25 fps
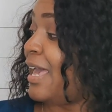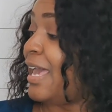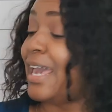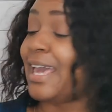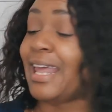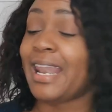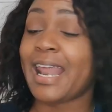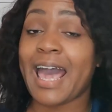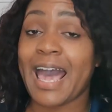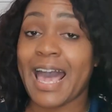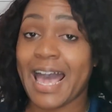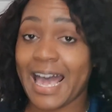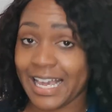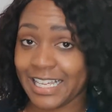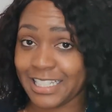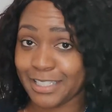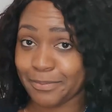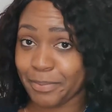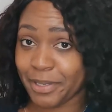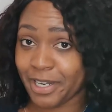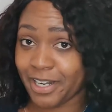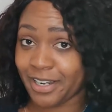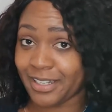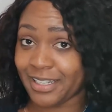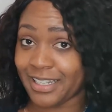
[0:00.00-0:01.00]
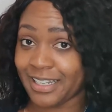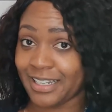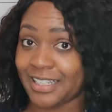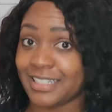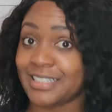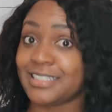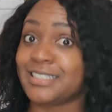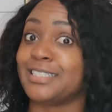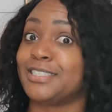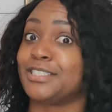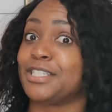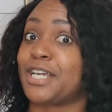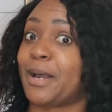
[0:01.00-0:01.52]
It has been on the
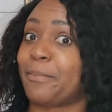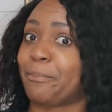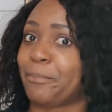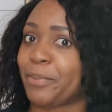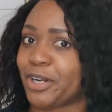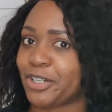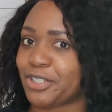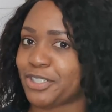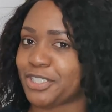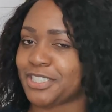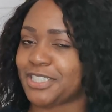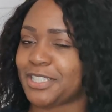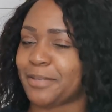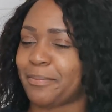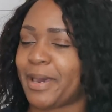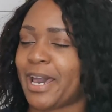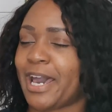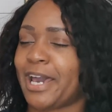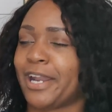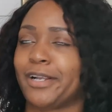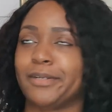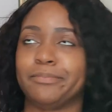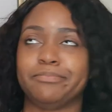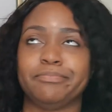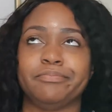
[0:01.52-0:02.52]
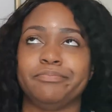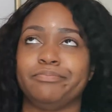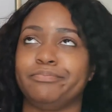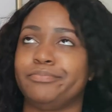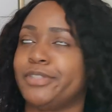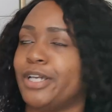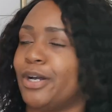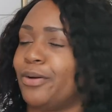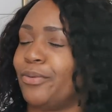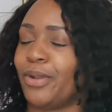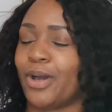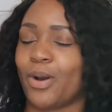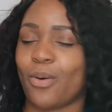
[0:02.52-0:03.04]
list since I purchased the pattern.
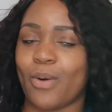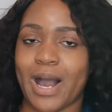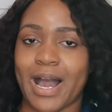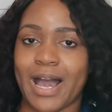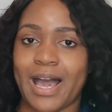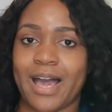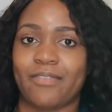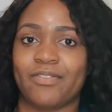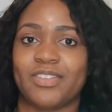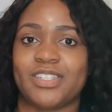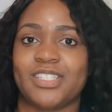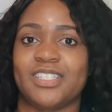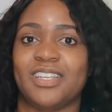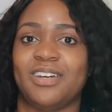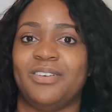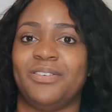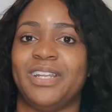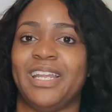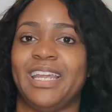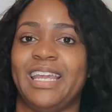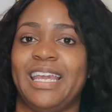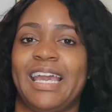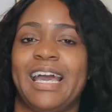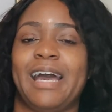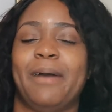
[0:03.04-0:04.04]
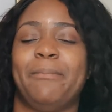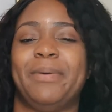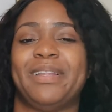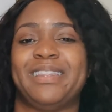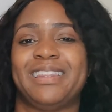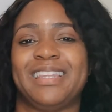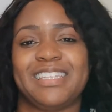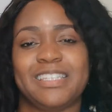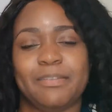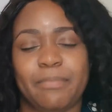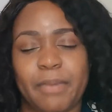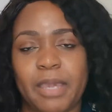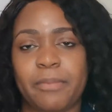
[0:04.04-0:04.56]
Don't know why I haven't sewn it yet,
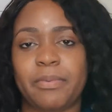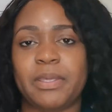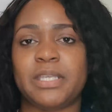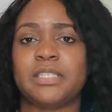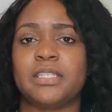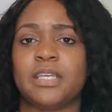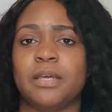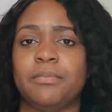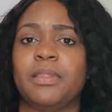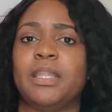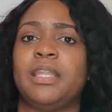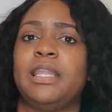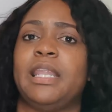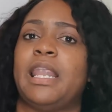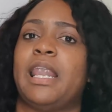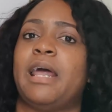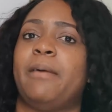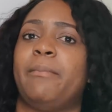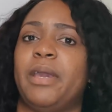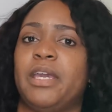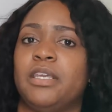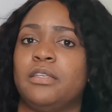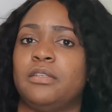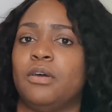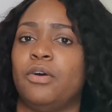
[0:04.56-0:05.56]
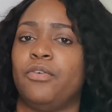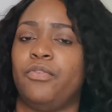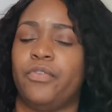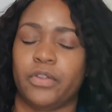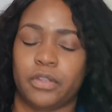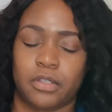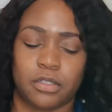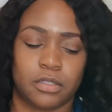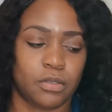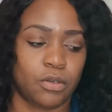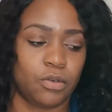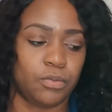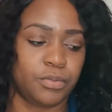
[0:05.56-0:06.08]
but this may be something that I may sew for
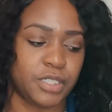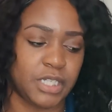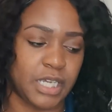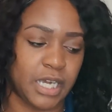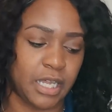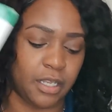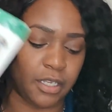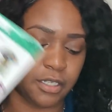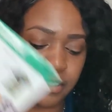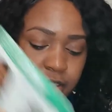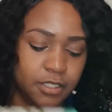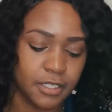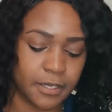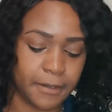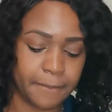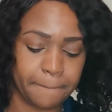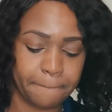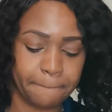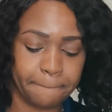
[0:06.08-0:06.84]
the scoop challenge.